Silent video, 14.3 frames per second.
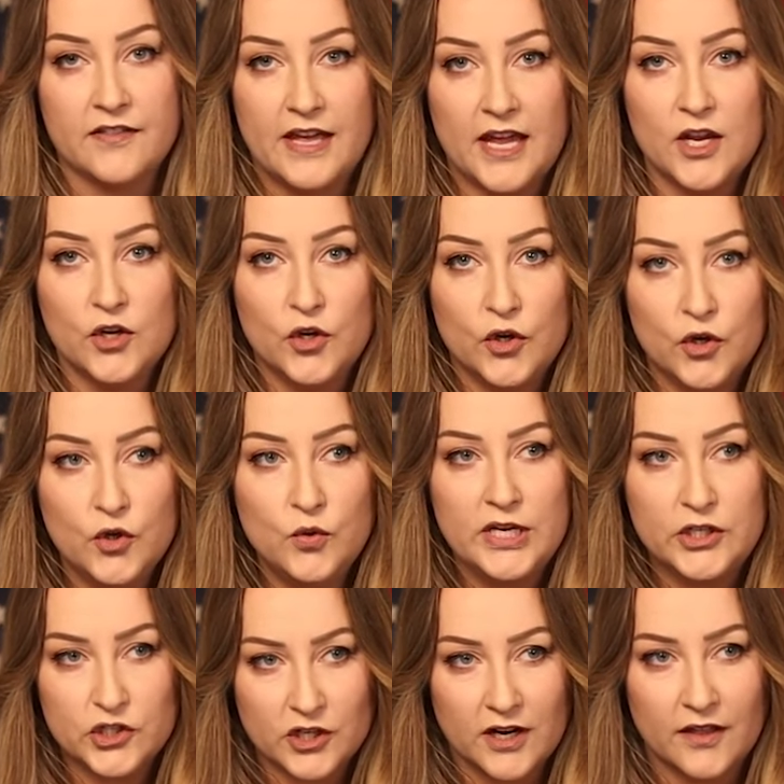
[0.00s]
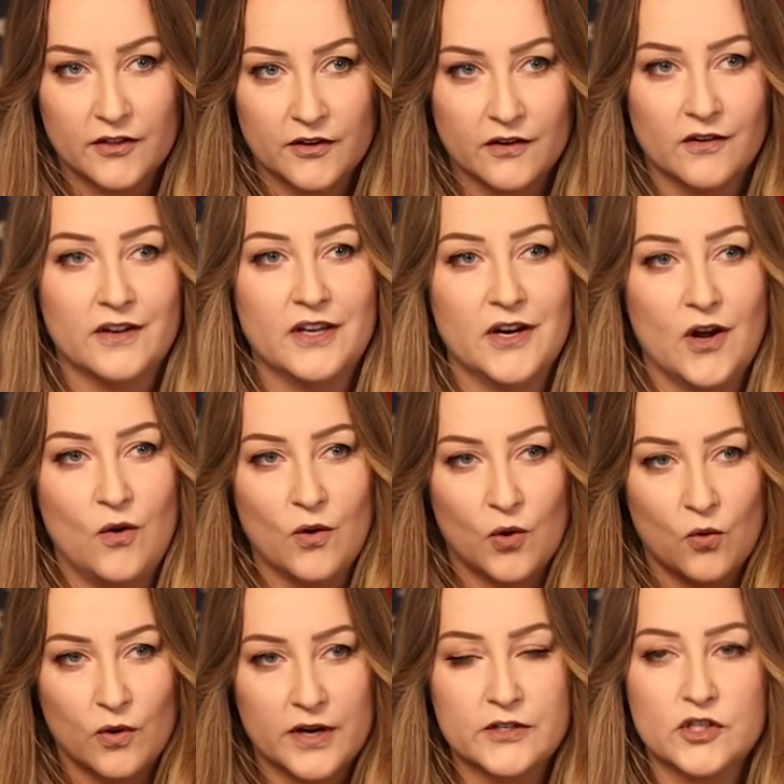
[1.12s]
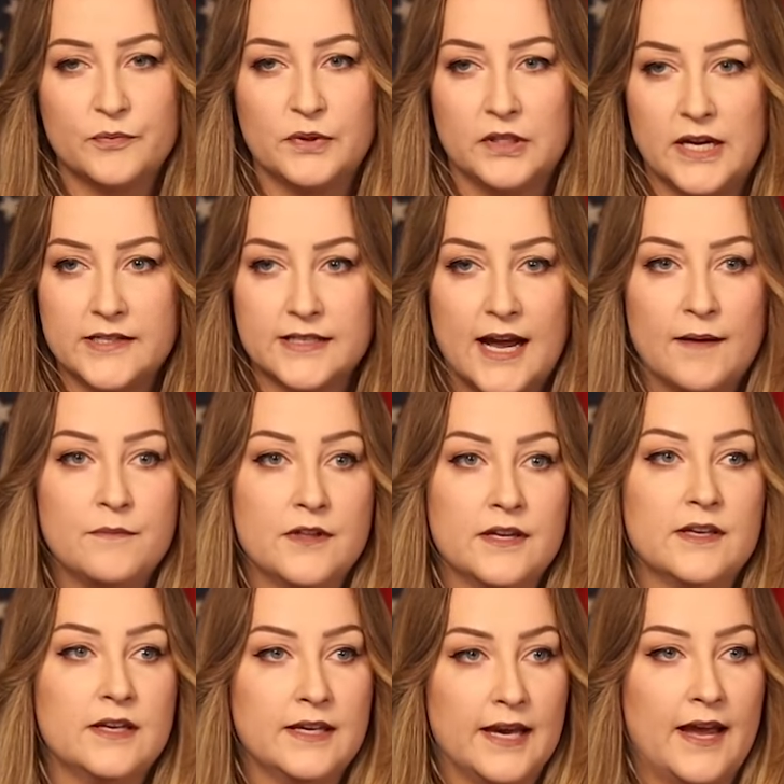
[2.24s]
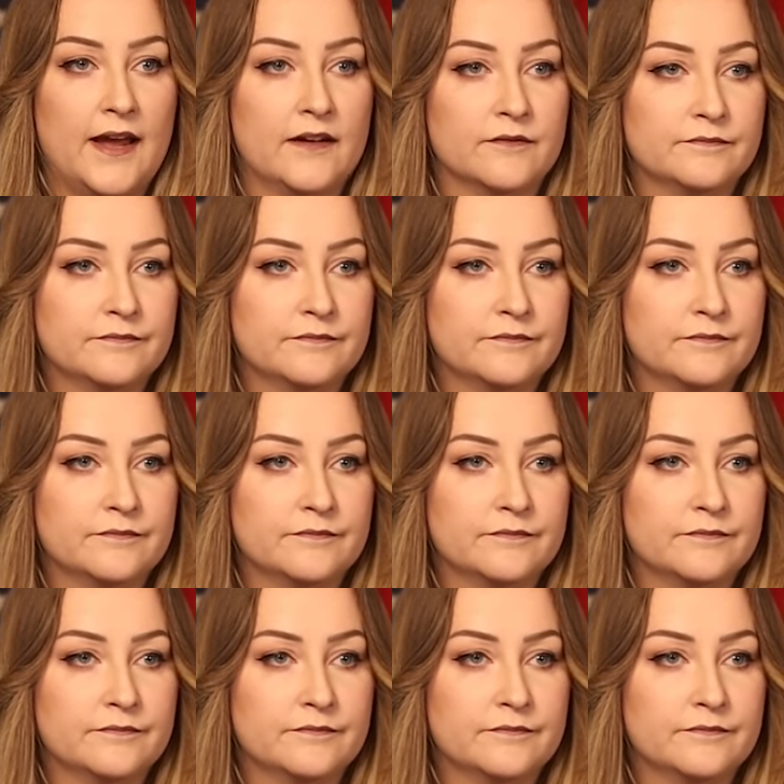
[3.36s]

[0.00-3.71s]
They knew each other, you know, according to police. I'm thinking gang.